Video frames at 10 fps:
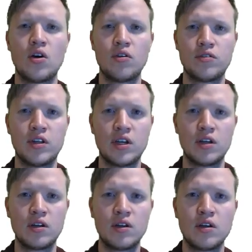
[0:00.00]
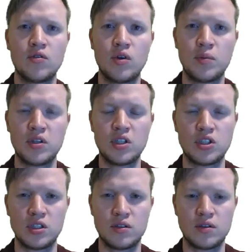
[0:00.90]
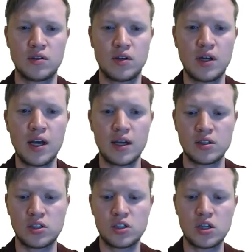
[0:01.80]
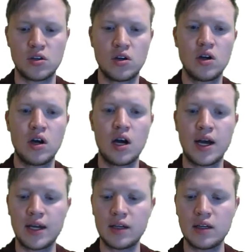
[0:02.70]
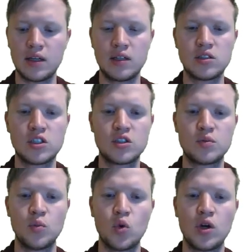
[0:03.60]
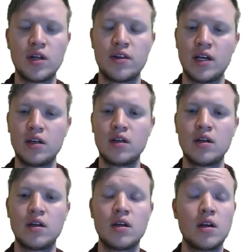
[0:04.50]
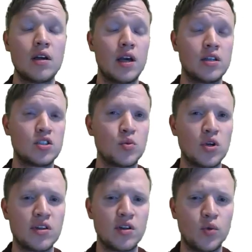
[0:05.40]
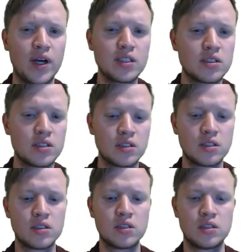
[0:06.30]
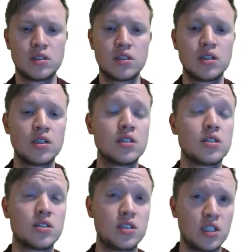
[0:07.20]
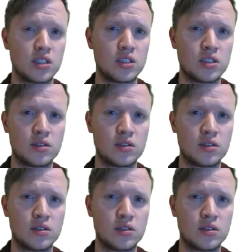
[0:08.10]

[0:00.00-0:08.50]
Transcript: of the repetition. Okay, so I is smaller than, and smaller than what? 6.